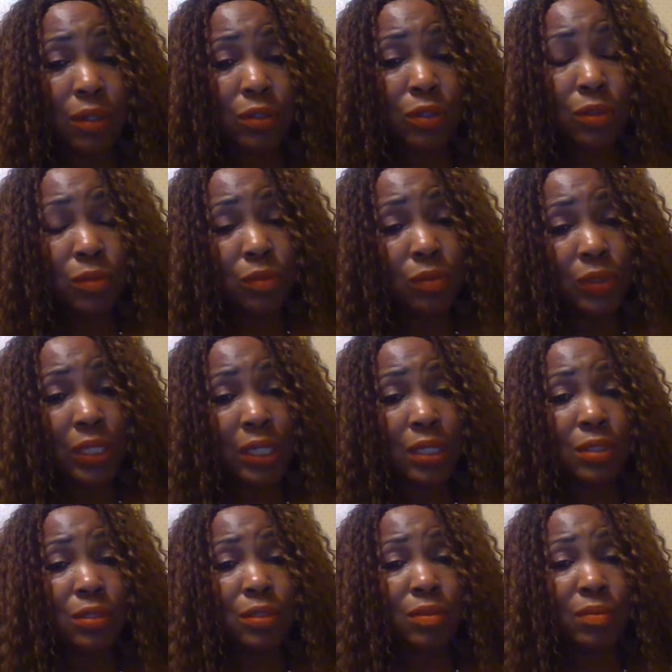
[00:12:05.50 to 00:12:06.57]
tune
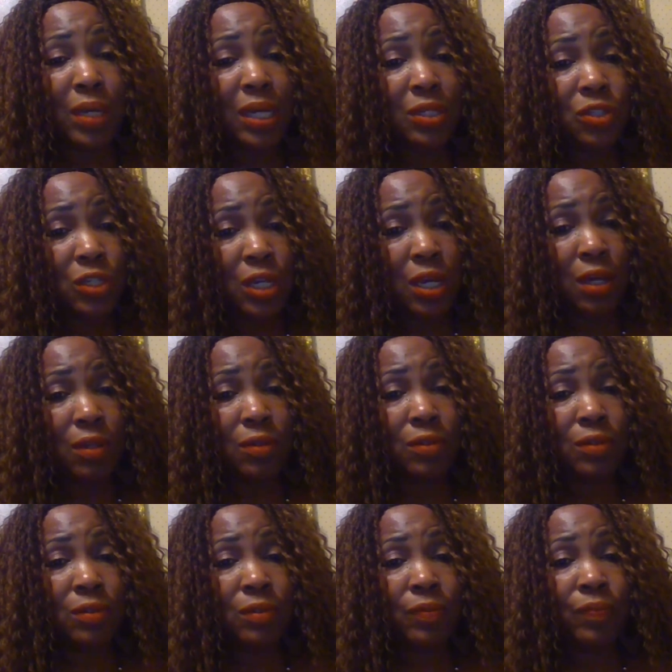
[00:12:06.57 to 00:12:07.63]
in to my
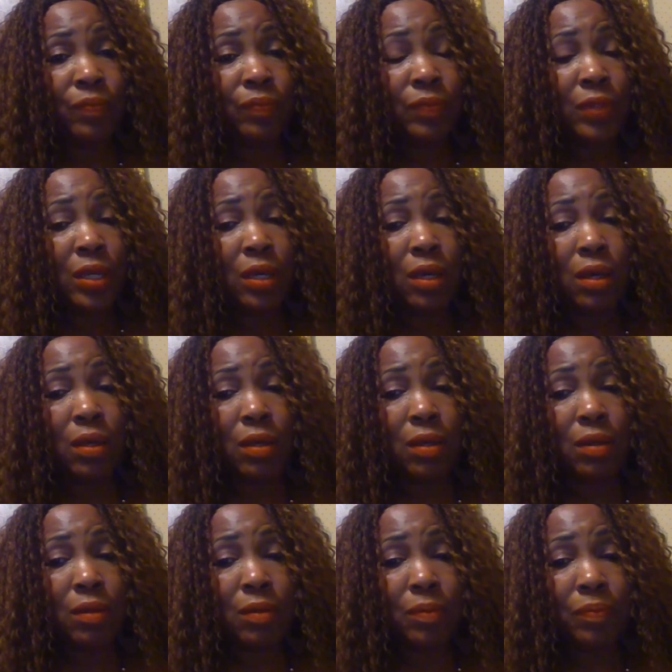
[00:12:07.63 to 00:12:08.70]
channel.
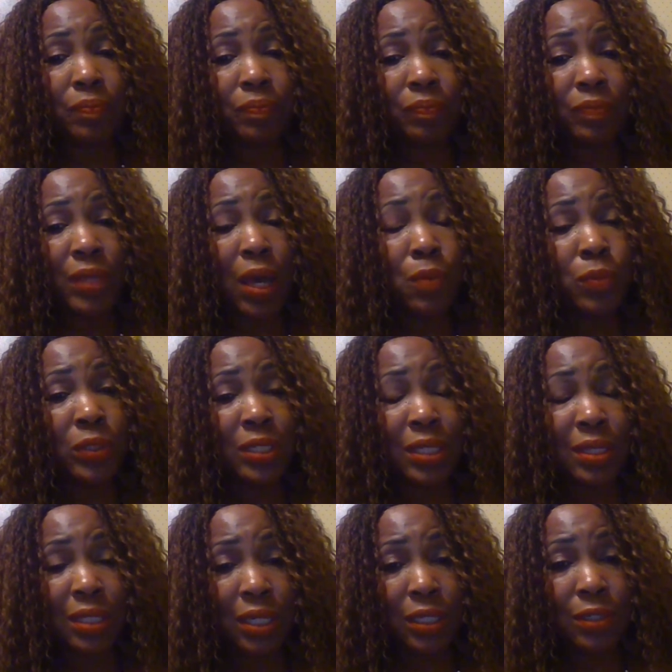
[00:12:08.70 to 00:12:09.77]
I want to
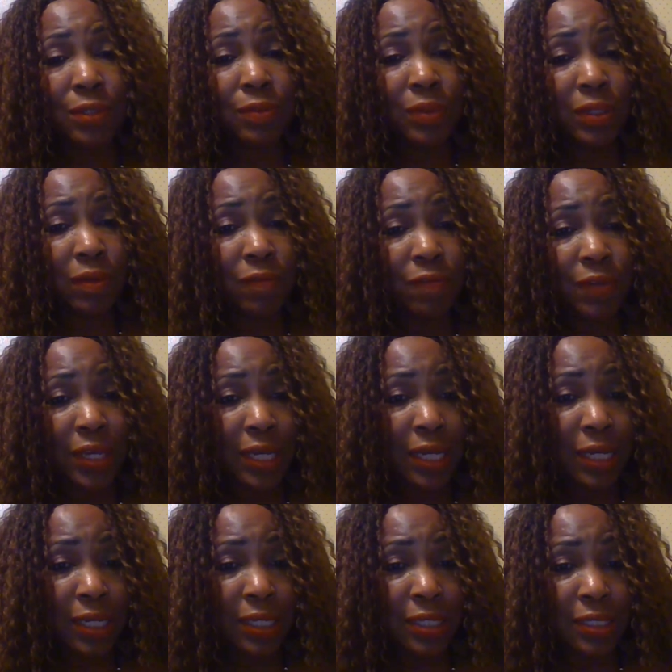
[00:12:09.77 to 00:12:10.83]
thank you in
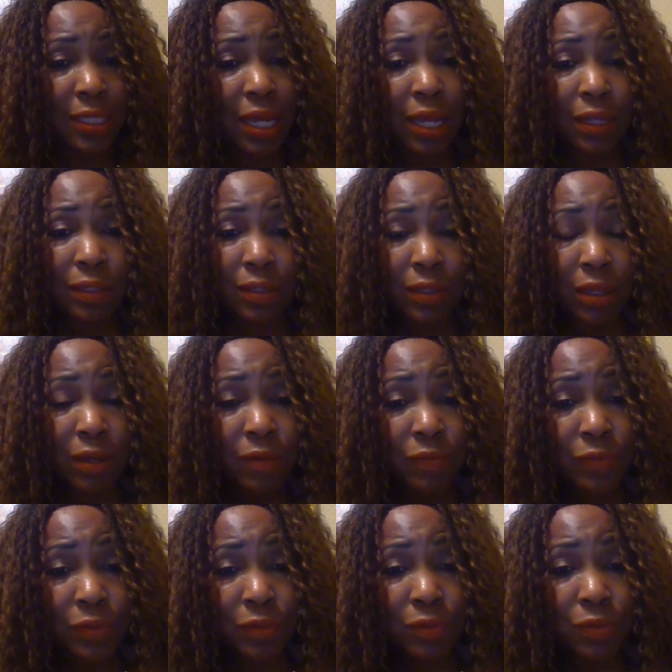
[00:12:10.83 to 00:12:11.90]
advance. I
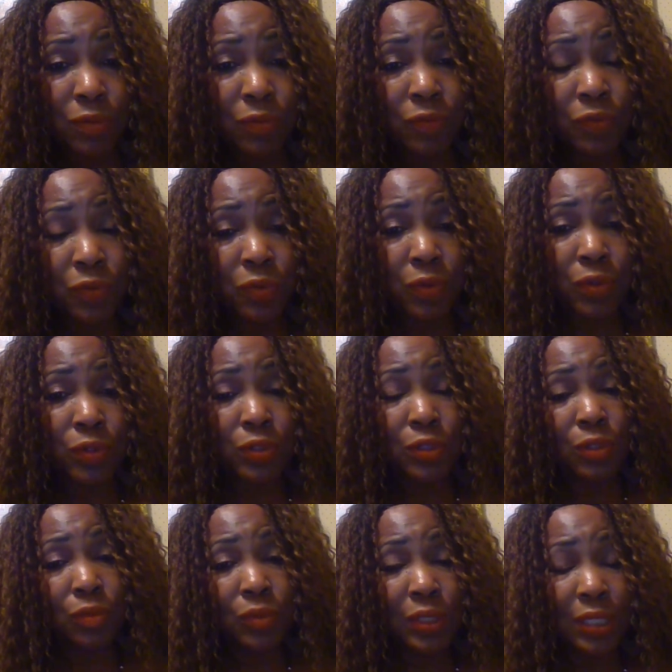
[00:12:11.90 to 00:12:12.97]
love you for
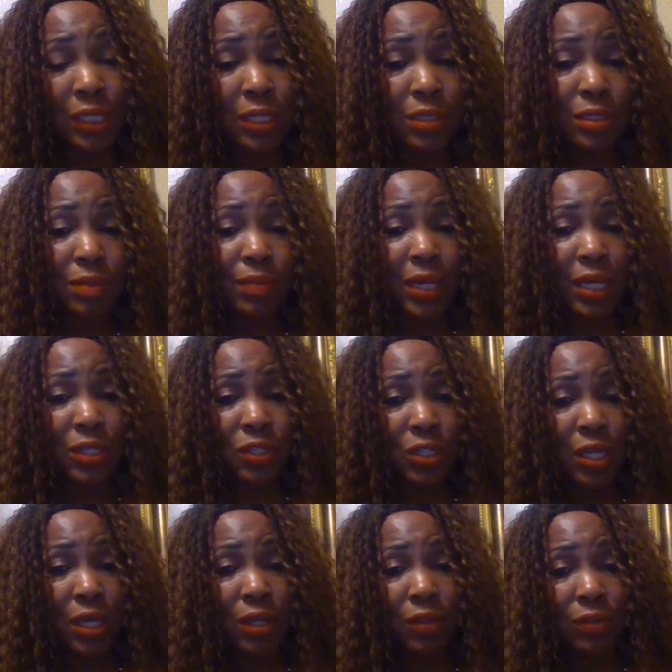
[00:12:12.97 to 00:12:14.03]
tuning into my
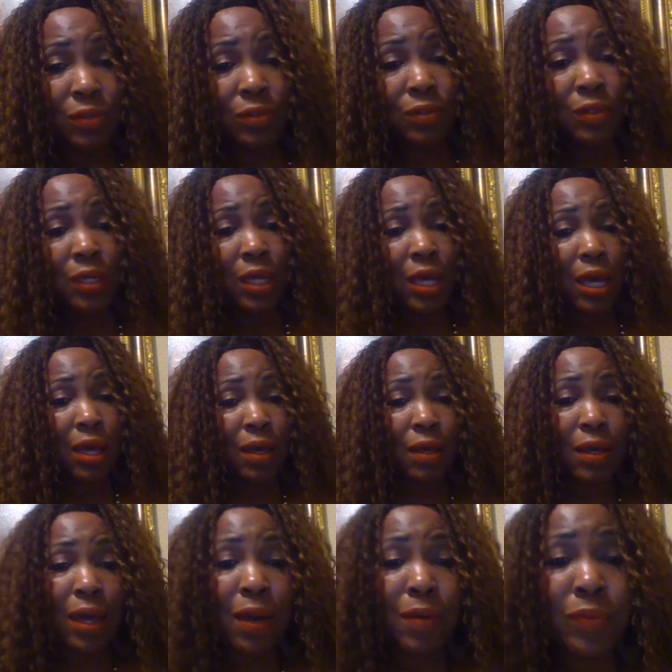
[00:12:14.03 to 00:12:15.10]
channel.
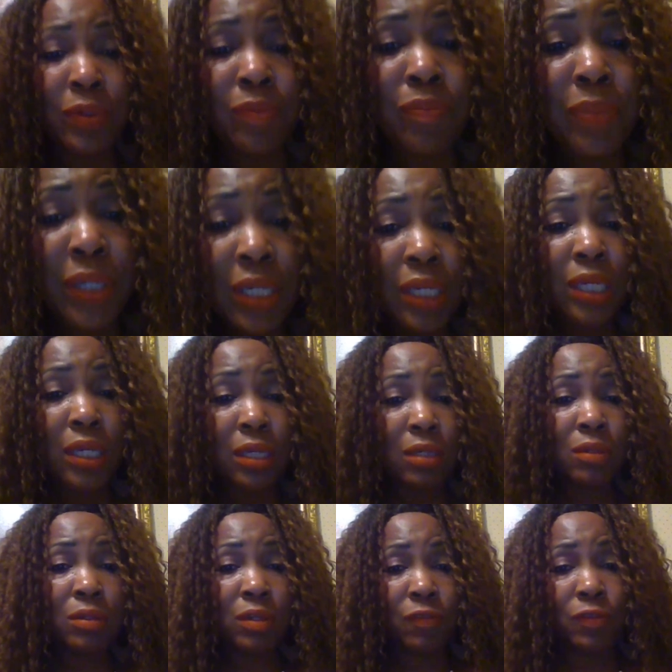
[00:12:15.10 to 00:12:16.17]
I wouldn't be
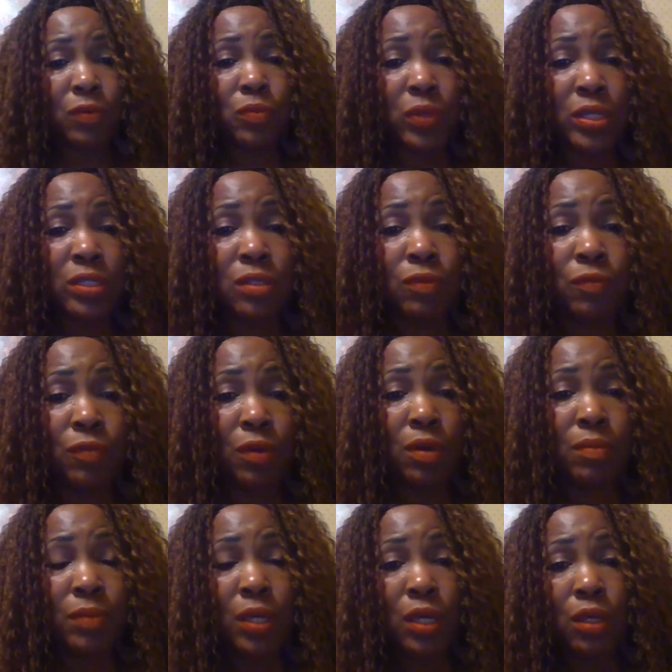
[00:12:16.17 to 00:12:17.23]
here if it wasn't
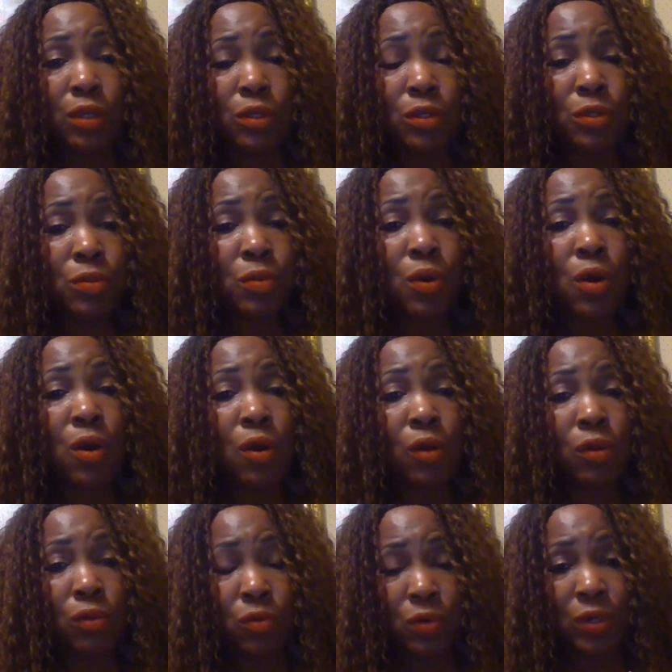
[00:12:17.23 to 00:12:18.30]
from you
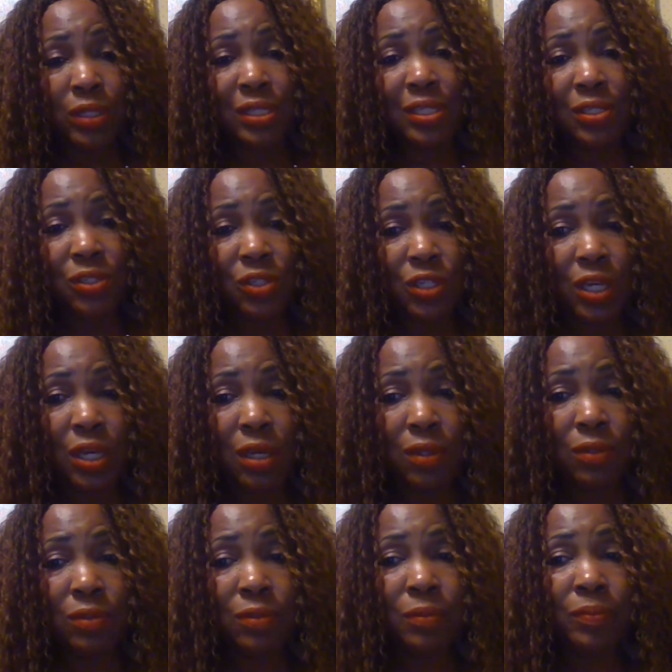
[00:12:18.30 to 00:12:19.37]
all on this
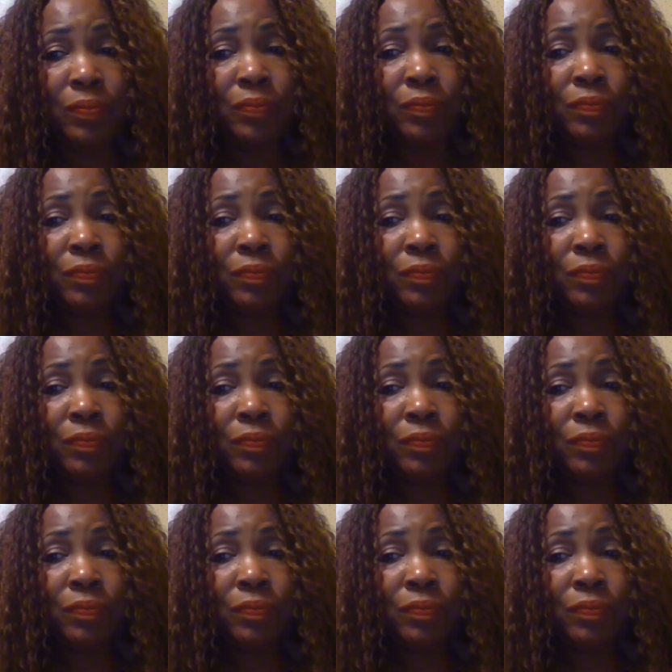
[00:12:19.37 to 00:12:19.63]
channel.